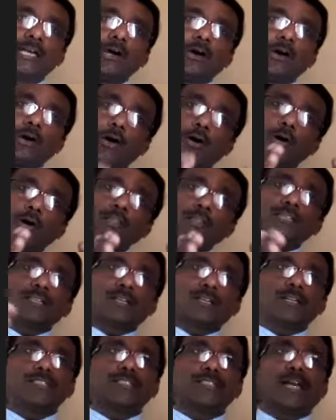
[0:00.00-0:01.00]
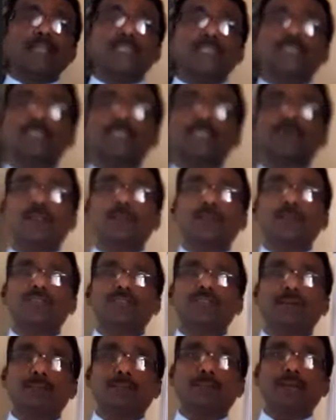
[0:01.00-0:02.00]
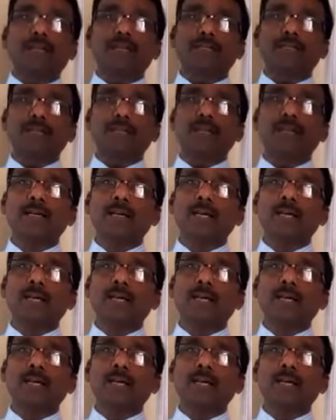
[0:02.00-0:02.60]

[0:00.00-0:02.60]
all the three sciences will be separated